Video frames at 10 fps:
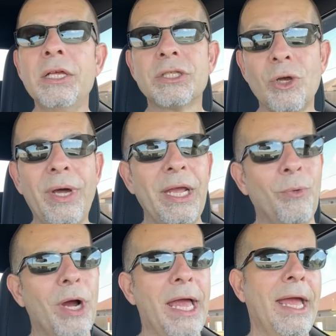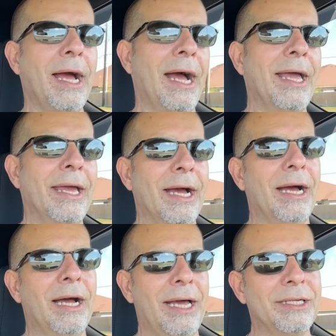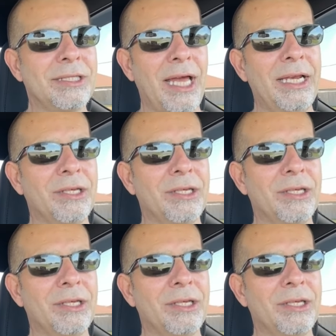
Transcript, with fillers: So anyway, I, uh, I decided